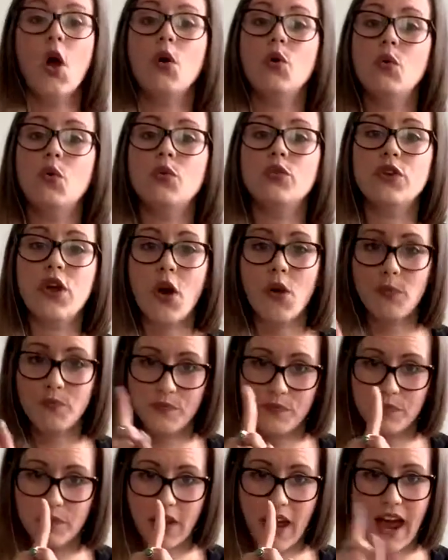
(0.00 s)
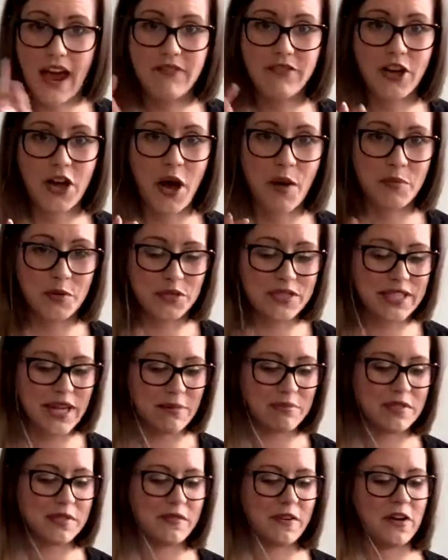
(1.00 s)
Ooh, no, I have a couple
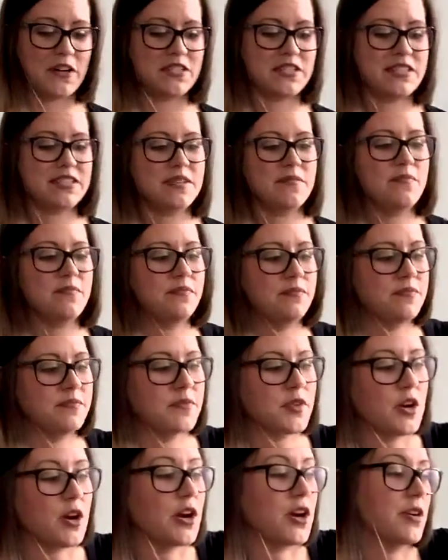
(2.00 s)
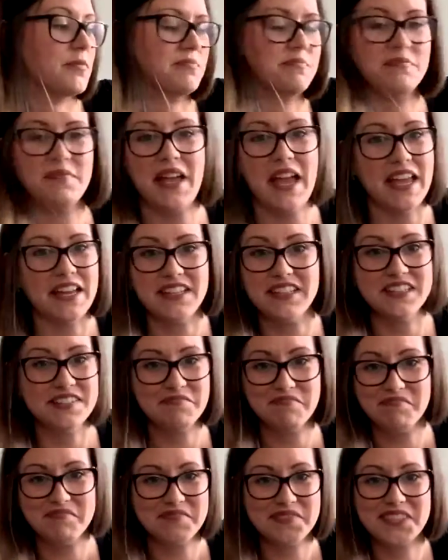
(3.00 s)
tips first, and
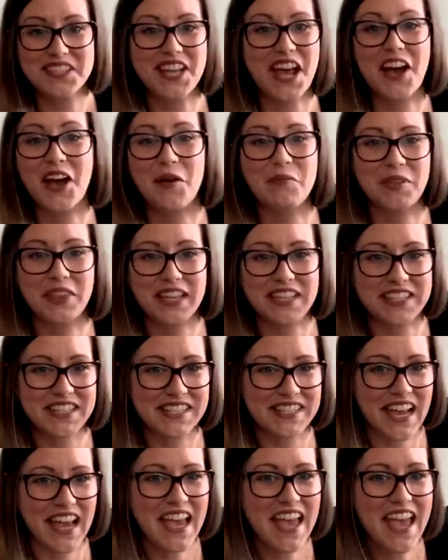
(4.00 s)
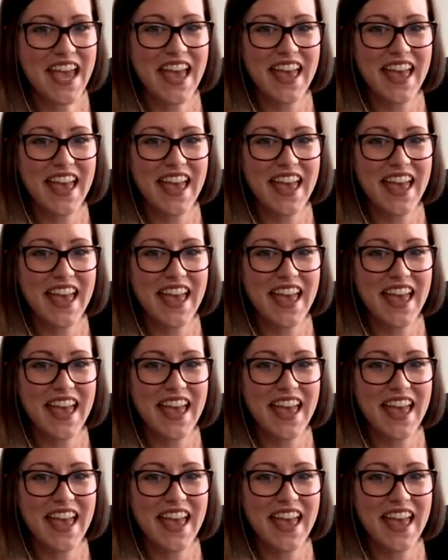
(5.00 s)
a couple things to say.